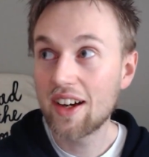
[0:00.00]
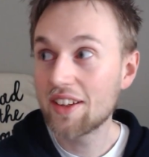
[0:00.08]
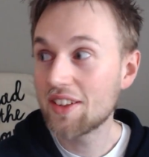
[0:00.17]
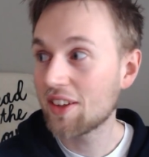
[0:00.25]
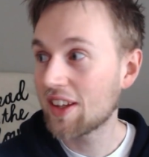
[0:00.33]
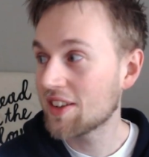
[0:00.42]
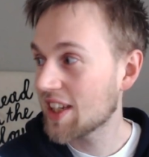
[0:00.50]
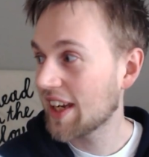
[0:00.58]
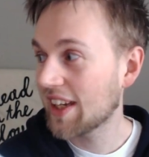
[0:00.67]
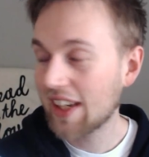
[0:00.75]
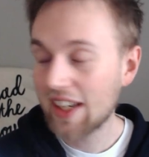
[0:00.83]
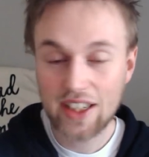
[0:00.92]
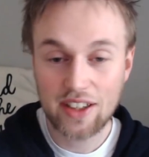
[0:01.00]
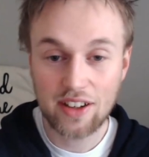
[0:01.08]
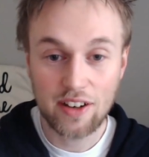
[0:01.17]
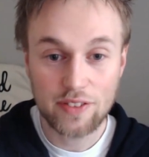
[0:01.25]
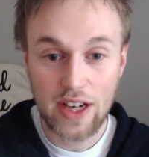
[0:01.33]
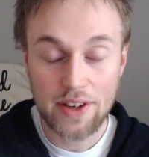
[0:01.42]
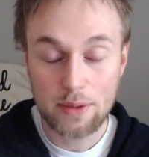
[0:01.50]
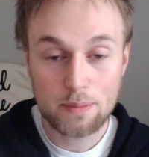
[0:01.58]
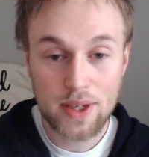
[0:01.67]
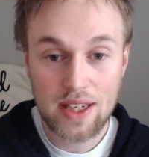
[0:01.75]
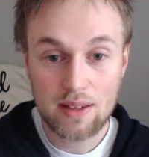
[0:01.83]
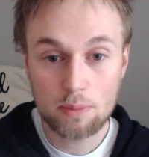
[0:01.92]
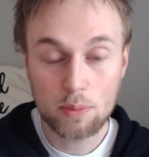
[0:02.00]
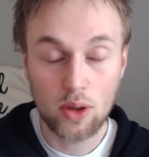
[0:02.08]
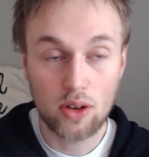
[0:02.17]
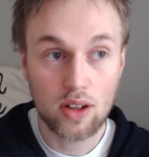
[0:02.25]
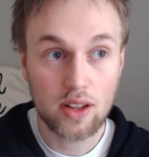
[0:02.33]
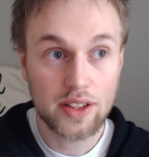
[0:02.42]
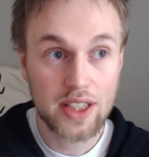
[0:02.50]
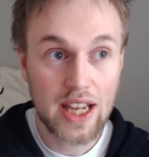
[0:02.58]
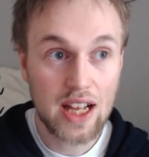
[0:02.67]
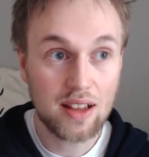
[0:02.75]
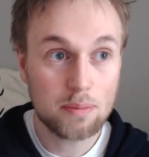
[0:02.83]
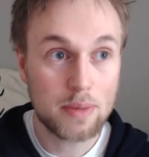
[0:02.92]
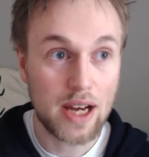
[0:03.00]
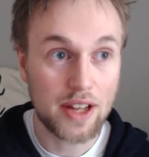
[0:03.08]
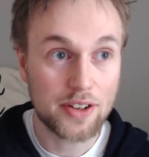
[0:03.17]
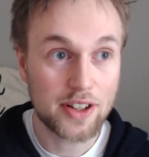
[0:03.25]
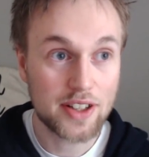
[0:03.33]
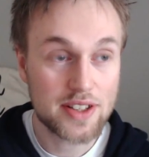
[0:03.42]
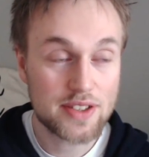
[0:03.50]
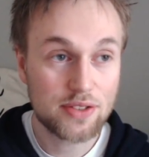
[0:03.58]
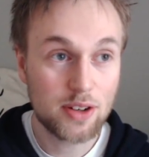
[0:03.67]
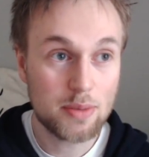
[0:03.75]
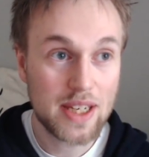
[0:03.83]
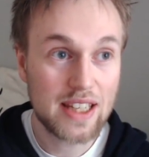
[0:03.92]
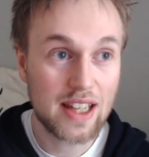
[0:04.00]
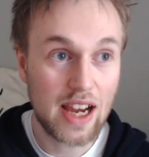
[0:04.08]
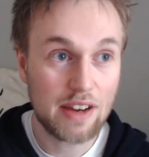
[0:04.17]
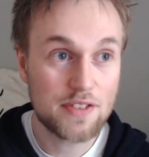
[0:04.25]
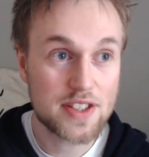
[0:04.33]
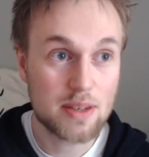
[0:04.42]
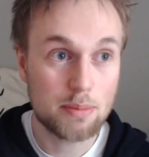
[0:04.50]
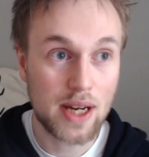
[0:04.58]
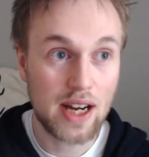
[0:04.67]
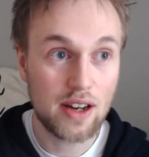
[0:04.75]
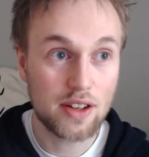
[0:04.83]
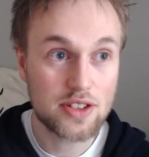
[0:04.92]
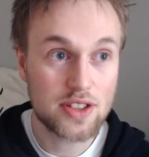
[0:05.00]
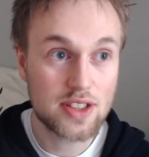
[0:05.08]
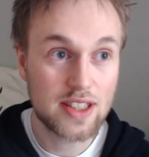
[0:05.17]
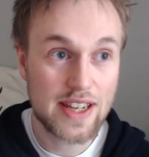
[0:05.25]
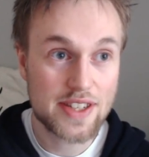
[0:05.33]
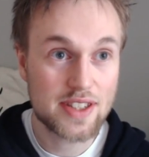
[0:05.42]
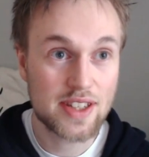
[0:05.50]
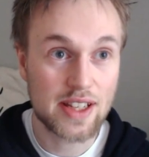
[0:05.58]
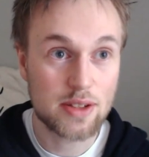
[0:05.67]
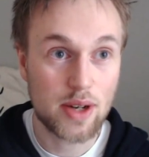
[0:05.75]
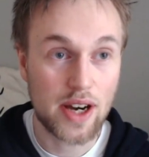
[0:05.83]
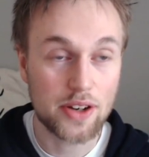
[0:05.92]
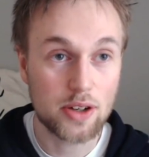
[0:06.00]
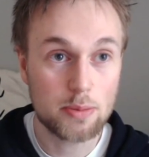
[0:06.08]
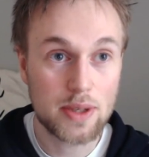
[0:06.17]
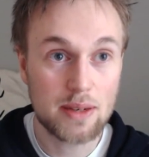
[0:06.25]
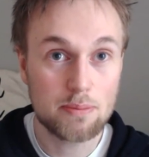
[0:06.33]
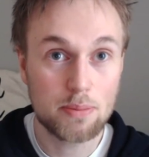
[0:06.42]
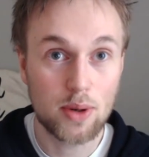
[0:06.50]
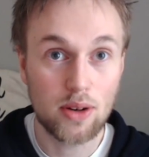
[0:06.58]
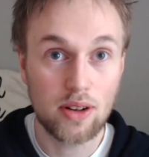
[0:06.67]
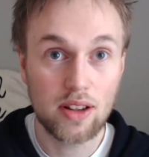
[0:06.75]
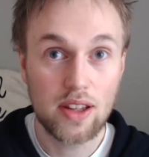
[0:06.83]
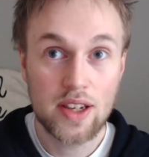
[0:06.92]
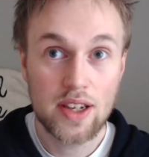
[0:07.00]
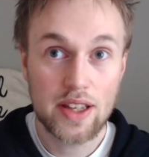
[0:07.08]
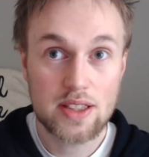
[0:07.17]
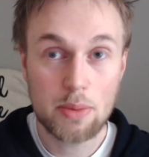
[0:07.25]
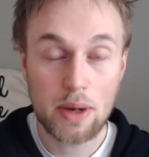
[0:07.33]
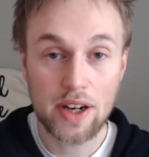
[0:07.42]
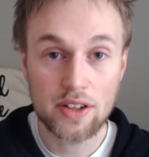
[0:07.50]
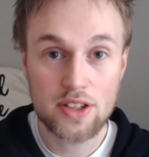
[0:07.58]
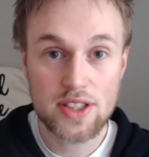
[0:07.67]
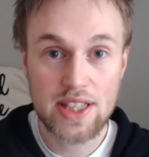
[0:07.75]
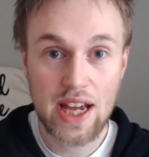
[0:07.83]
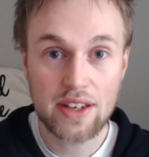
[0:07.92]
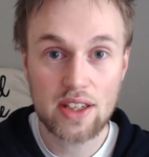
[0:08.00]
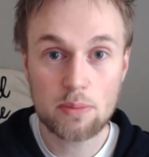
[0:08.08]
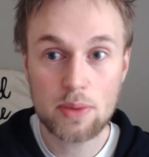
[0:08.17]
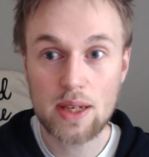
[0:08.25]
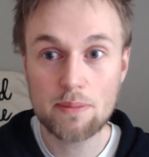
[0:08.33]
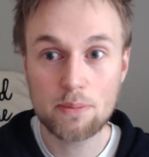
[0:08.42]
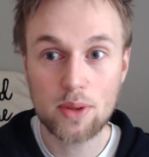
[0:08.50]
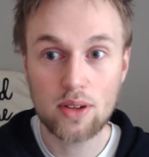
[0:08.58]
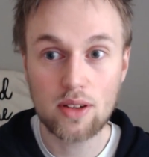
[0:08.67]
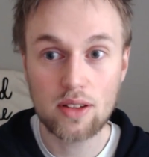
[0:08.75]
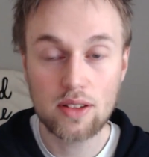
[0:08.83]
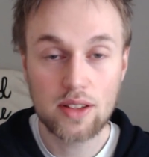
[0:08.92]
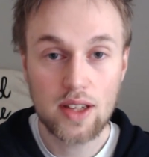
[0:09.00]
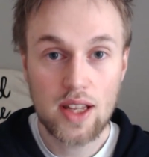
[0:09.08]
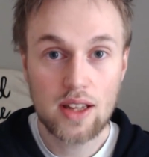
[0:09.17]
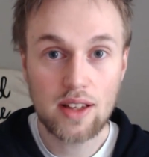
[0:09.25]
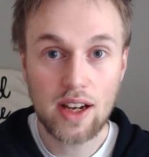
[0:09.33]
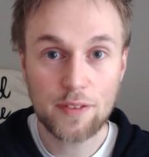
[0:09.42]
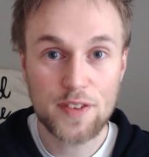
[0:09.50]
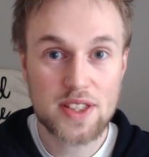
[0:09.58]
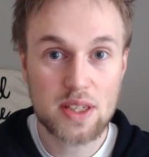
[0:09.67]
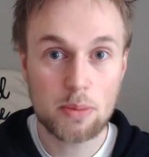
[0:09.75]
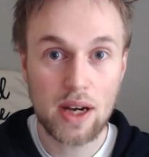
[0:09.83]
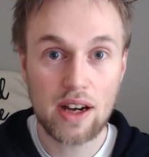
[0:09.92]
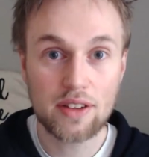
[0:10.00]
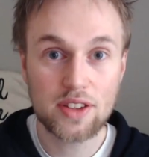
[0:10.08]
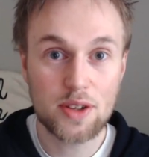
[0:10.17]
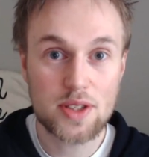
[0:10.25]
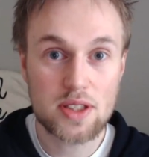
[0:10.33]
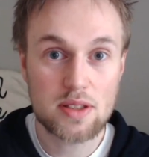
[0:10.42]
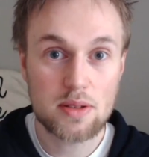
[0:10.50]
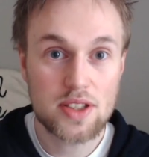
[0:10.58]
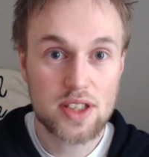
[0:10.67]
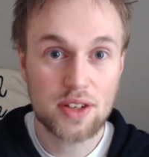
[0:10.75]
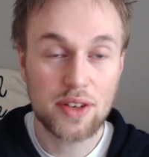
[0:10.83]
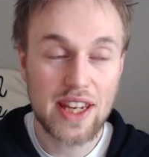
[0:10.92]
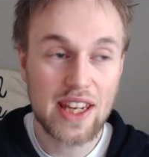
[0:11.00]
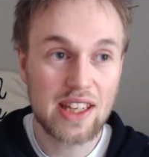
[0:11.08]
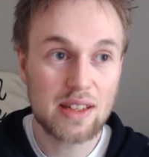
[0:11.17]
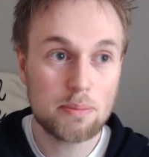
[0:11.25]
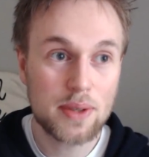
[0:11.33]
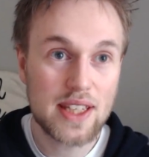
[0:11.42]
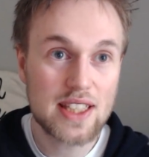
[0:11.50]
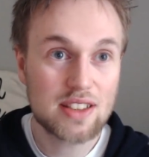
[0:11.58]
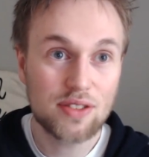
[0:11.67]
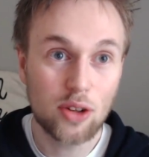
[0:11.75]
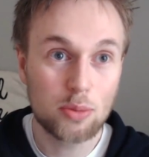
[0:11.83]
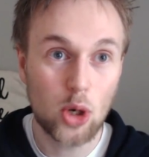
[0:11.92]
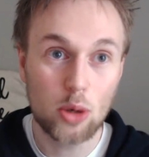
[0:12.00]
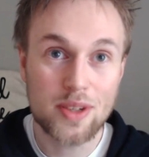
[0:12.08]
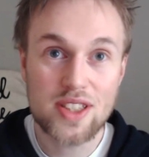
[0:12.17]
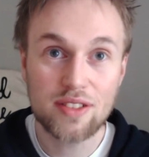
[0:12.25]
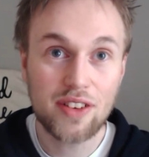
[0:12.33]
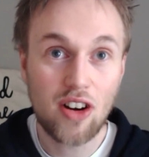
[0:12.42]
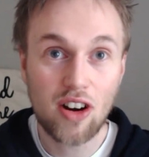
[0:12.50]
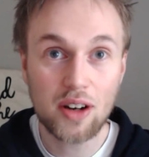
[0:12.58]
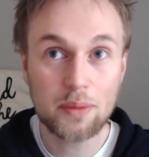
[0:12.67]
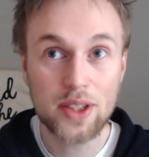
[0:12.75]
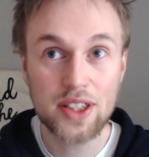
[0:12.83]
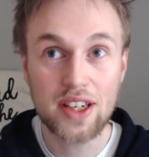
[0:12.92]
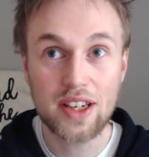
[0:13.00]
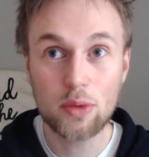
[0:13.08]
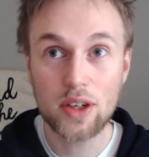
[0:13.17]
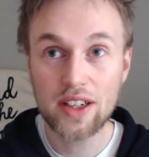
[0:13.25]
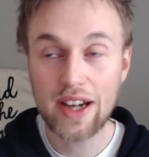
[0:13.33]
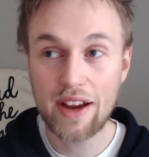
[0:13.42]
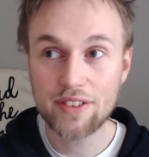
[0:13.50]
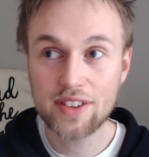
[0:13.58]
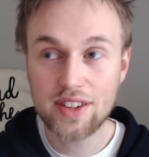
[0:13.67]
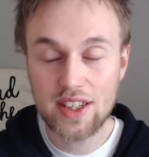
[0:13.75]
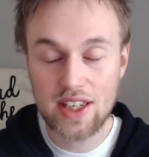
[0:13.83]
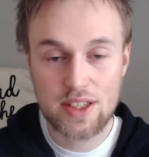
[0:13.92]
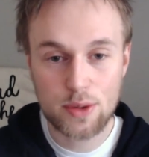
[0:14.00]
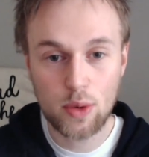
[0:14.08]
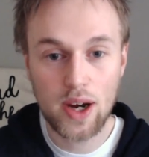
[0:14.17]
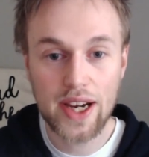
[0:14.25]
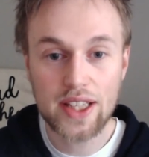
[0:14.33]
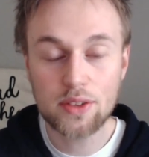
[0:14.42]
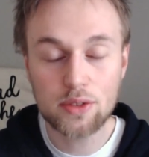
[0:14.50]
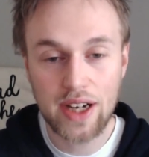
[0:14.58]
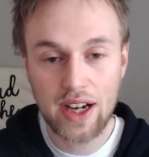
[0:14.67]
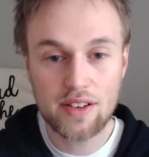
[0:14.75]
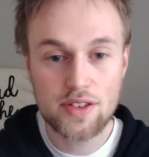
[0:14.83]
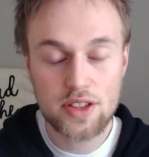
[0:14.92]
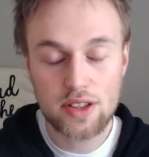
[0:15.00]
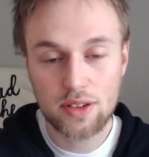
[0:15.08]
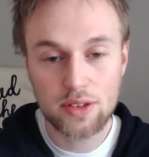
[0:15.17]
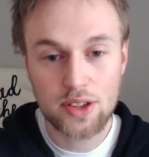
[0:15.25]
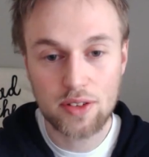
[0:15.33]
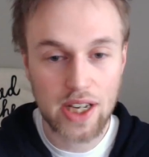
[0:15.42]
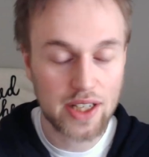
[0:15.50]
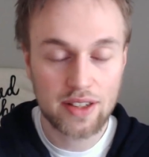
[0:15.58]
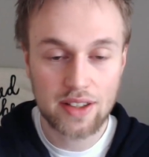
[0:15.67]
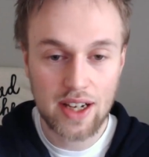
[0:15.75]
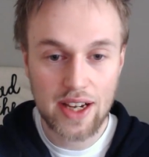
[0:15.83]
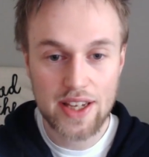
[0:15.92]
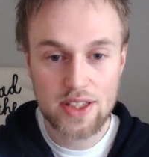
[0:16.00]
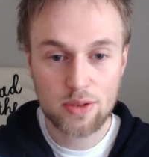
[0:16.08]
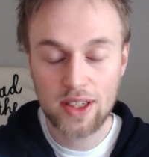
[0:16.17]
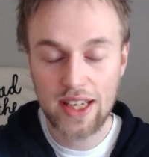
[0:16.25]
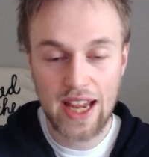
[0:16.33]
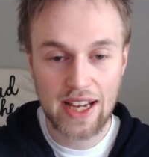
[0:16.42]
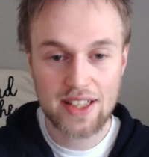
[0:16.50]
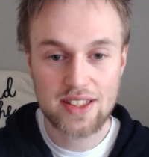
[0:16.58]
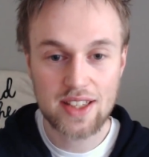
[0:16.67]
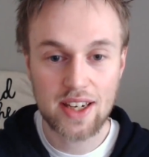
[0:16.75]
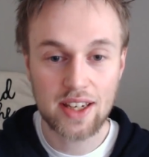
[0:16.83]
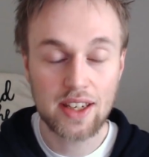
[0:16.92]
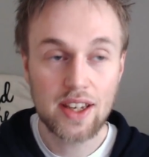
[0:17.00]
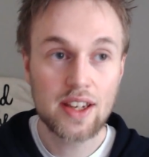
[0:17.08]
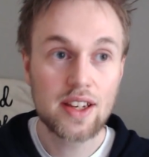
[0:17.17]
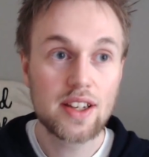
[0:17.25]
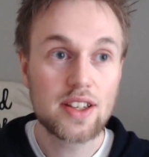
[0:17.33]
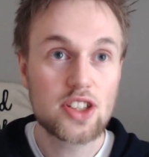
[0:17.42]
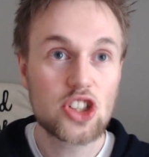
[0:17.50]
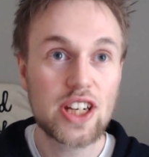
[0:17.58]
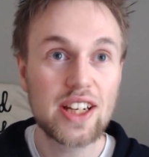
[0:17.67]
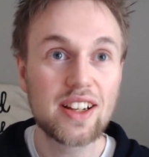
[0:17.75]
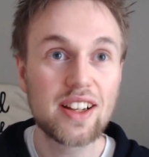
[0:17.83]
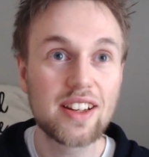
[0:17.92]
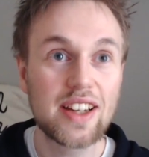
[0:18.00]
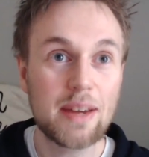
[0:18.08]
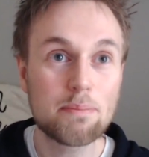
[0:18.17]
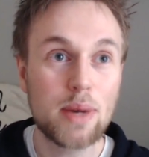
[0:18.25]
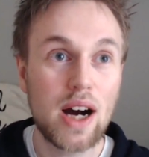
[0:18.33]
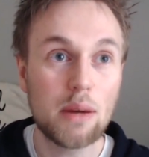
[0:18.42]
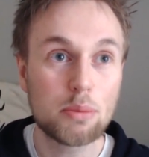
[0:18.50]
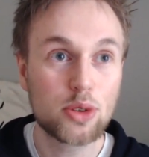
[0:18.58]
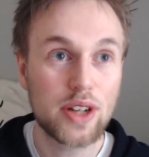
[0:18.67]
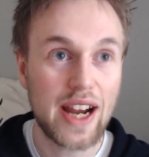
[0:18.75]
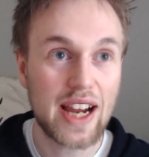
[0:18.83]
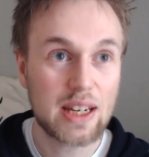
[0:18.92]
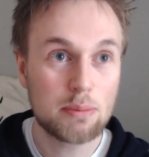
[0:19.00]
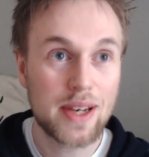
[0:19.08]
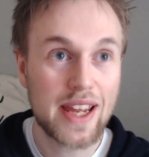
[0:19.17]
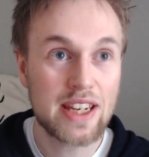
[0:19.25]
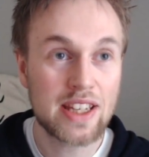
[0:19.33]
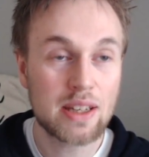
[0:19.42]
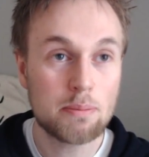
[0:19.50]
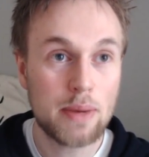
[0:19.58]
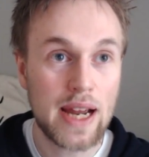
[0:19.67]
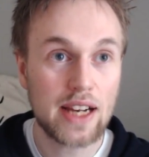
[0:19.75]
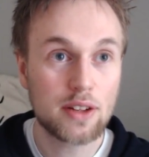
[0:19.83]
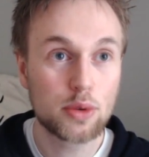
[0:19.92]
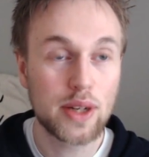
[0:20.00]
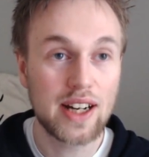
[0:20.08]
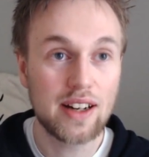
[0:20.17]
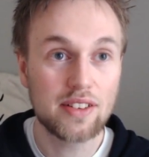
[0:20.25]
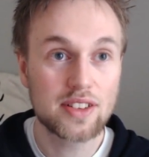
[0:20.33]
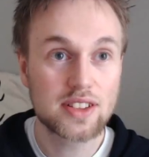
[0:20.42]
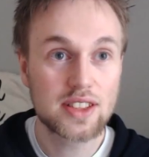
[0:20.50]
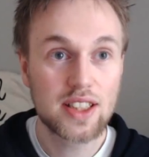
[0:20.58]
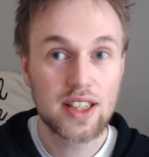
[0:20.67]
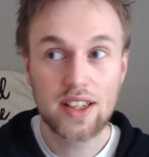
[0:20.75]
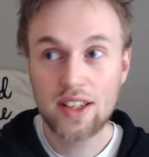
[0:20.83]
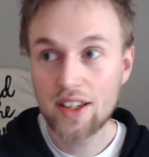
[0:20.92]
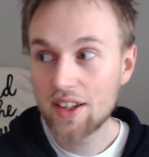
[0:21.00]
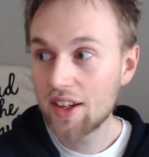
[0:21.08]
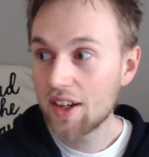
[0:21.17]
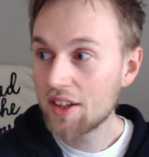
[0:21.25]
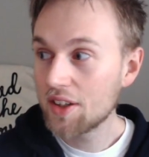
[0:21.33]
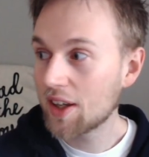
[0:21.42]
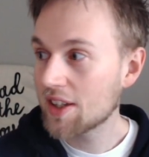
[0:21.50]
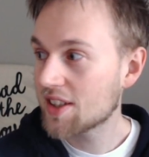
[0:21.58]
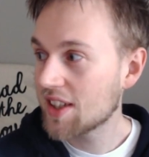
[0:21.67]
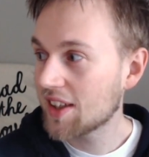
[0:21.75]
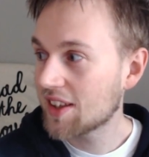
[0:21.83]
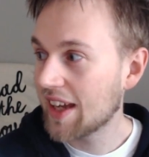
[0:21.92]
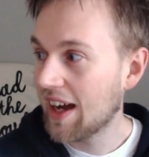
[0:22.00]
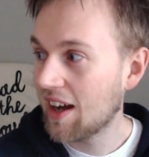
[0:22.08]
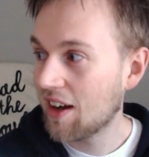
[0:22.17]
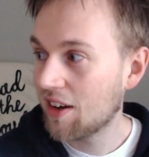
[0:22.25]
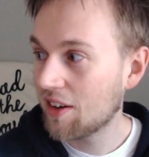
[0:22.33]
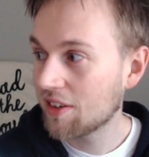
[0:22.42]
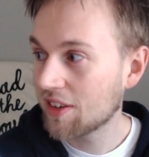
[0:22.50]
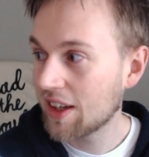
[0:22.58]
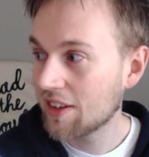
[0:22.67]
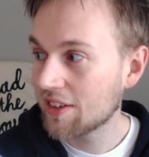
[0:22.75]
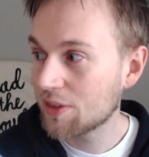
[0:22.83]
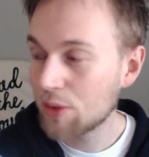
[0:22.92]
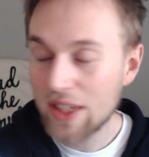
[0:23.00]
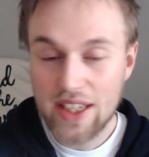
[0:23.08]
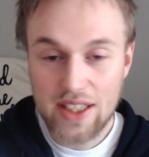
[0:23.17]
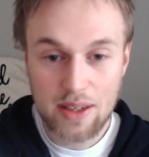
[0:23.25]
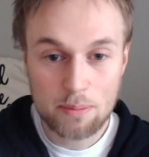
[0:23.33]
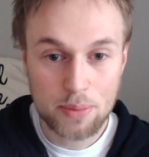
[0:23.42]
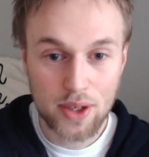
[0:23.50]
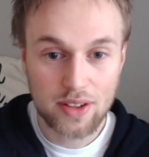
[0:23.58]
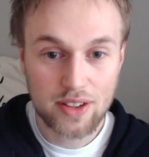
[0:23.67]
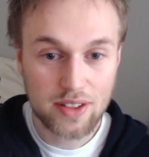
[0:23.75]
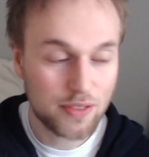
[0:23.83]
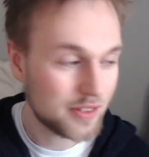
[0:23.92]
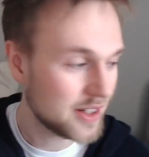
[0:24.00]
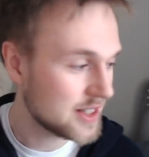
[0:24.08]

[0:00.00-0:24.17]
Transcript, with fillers: you can take care of other people and help others. For me, life is about listening to other people, it's about understanding people. Life is about those serene, peaceful moments of harmony where everything is quiet around you. You got a nice, relaxing, chill hip hop track playing in the background. You can sit down and read a book. For